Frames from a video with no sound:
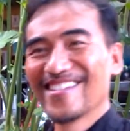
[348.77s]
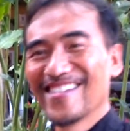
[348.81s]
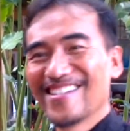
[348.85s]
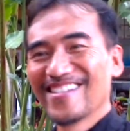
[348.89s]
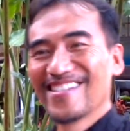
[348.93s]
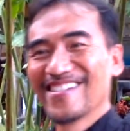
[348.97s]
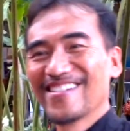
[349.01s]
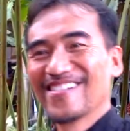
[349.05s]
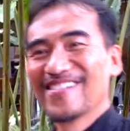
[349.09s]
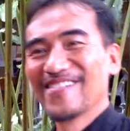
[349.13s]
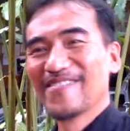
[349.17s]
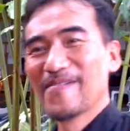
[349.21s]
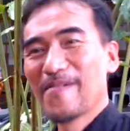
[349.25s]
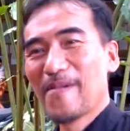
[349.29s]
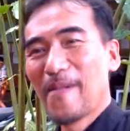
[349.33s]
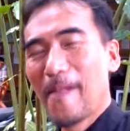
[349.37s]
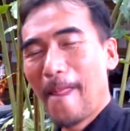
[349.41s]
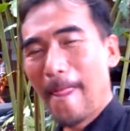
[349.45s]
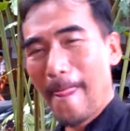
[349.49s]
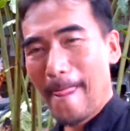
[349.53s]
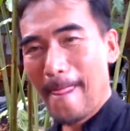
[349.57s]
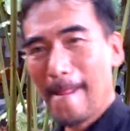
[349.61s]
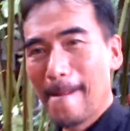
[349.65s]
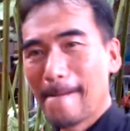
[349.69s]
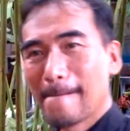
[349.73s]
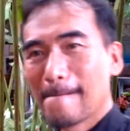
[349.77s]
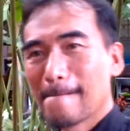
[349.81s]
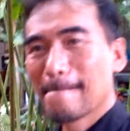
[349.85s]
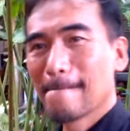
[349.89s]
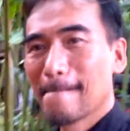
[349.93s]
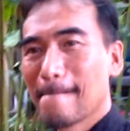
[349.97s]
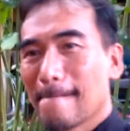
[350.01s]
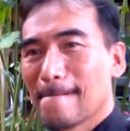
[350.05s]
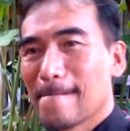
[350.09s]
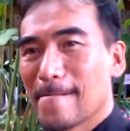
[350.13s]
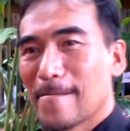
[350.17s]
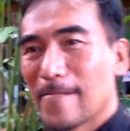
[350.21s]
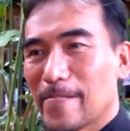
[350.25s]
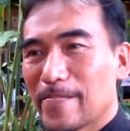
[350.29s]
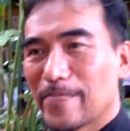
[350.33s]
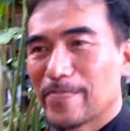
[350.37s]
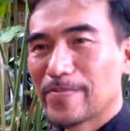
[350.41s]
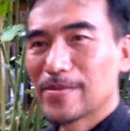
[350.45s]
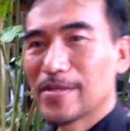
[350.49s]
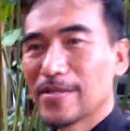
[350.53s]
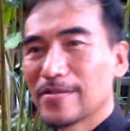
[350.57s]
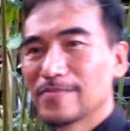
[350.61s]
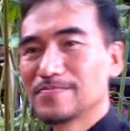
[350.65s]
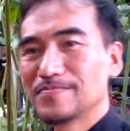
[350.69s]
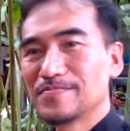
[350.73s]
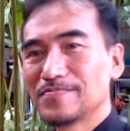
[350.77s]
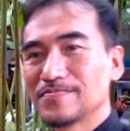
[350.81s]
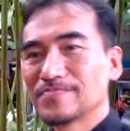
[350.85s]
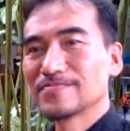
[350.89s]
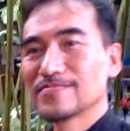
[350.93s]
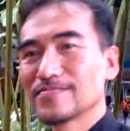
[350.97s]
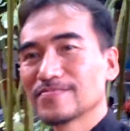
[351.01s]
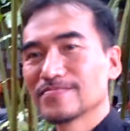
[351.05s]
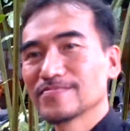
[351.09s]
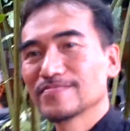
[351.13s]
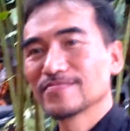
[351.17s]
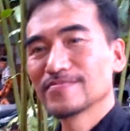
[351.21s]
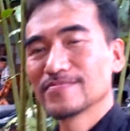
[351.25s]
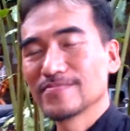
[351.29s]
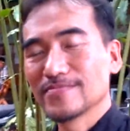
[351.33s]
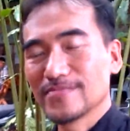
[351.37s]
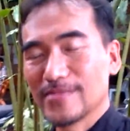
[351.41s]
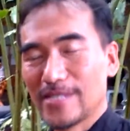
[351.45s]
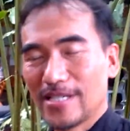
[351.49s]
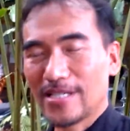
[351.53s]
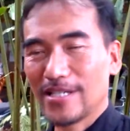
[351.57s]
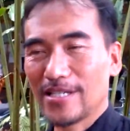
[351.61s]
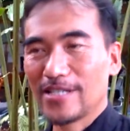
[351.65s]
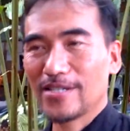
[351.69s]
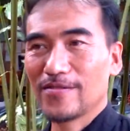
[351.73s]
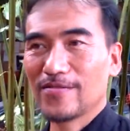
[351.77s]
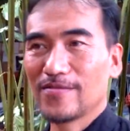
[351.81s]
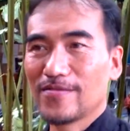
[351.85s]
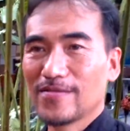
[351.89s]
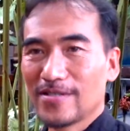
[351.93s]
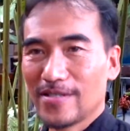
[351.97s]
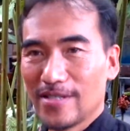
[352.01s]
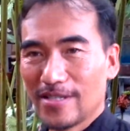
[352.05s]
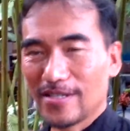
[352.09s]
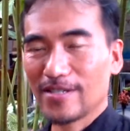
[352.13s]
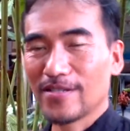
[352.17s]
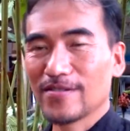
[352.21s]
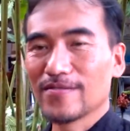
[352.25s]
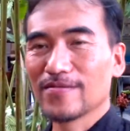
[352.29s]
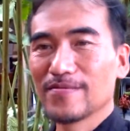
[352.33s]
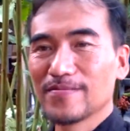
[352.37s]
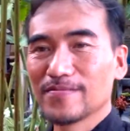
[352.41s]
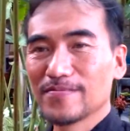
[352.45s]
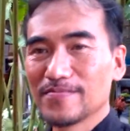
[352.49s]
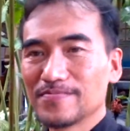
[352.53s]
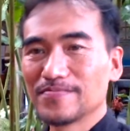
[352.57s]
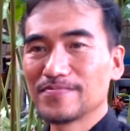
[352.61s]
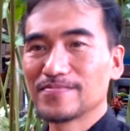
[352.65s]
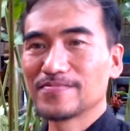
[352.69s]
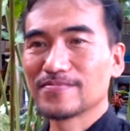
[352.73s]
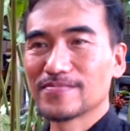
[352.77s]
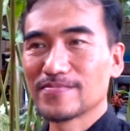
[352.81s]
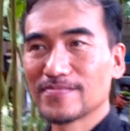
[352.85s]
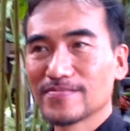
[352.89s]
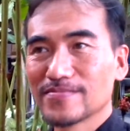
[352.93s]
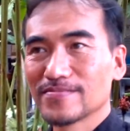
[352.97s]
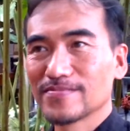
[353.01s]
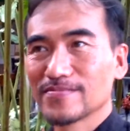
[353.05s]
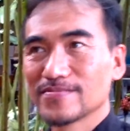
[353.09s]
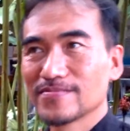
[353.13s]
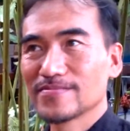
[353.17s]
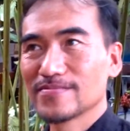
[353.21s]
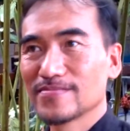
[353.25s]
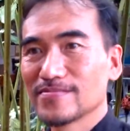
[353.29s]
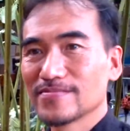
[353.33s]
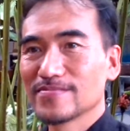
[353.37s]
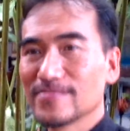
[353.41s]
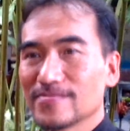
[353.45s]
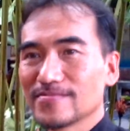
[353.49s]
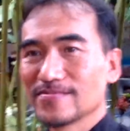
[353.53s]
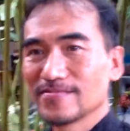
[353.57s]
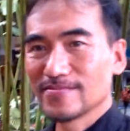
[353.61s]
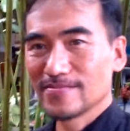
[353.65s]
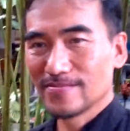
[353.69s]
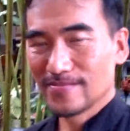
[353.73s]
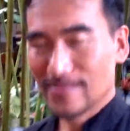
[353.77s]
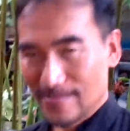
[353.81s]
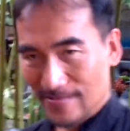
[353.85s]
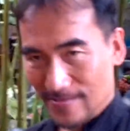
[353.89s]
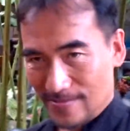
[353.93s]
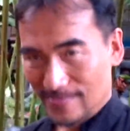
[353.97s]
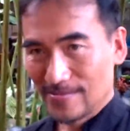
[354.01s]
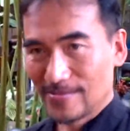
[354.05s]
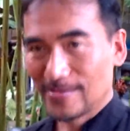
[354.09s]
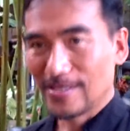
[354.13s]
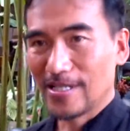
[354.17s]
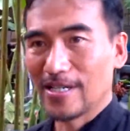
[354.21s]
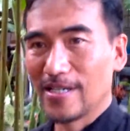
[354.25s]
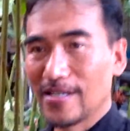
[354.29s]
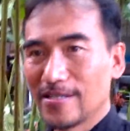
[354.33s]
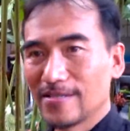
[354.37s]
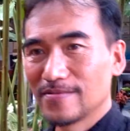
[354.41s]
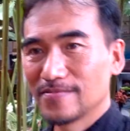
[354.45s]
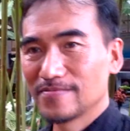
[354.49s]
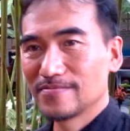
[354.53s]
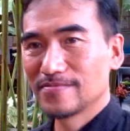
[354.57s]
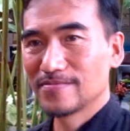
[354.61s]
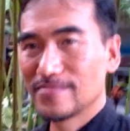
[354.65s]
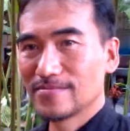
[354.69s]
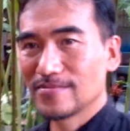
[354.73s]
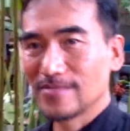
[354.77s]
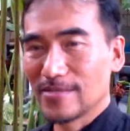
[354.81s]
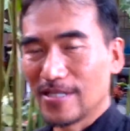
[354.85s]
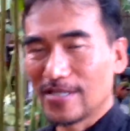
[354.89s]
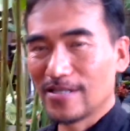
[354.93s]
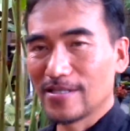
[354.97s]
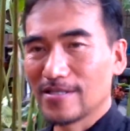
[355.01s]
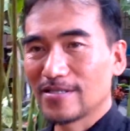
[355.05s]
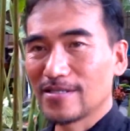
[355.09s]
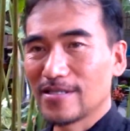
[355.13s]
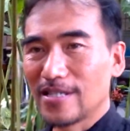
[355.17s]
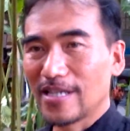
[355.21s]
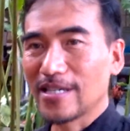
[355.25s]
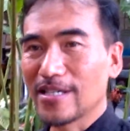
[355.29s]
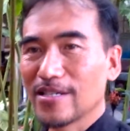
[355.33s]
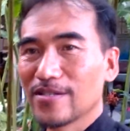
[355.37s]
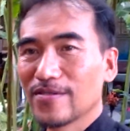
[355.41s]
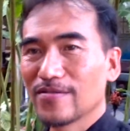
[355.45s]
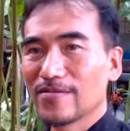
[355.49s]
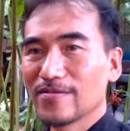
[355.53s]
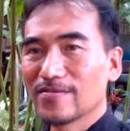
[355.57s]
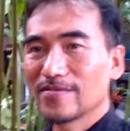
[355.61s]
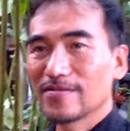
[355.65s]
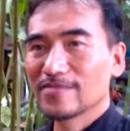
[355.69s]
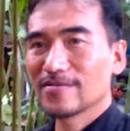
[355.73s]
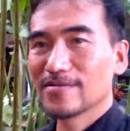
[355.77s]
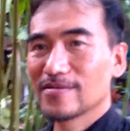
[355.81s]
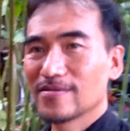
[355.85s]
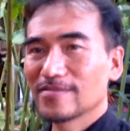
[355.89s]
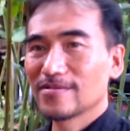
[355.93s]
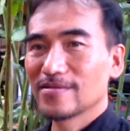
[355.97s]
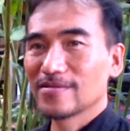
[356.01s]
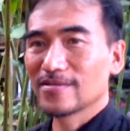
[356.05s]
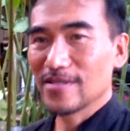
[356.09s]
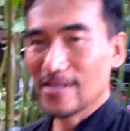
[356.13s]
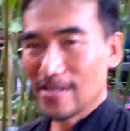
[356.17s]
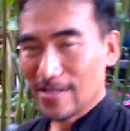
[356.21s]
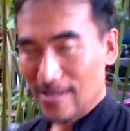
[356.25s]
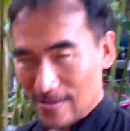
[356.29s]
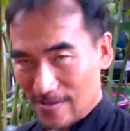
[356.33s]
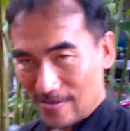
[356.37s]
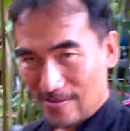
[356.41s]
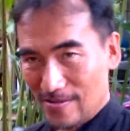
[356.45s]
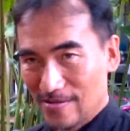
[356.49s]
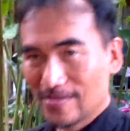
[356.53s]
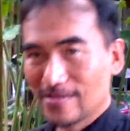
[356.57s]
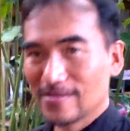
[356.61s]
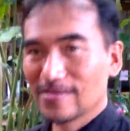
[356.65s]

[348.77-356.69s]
Okay. Hmm? So I hope all goes well you. and you have a successful conclusion to yeah. the meeting. Yeah. Thank right. You. Thank you, Athu.